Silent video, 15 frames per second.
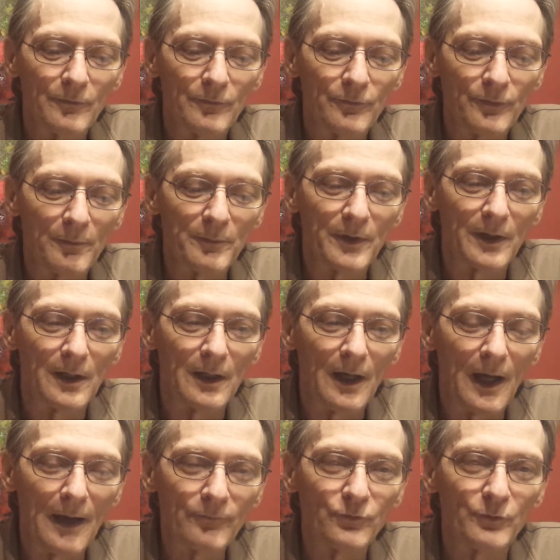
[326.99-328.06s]
from the
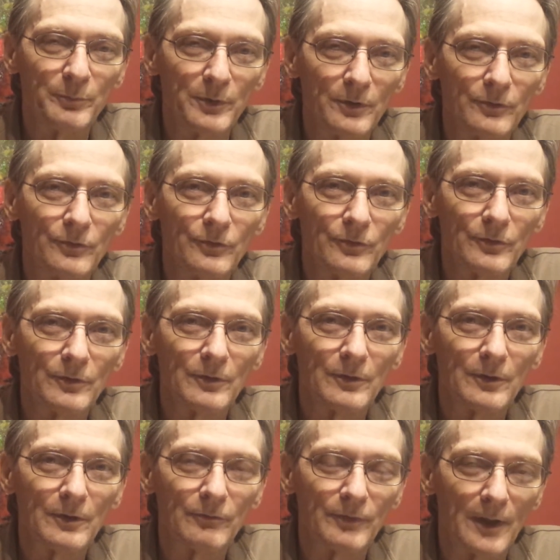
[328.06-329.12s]
attributes of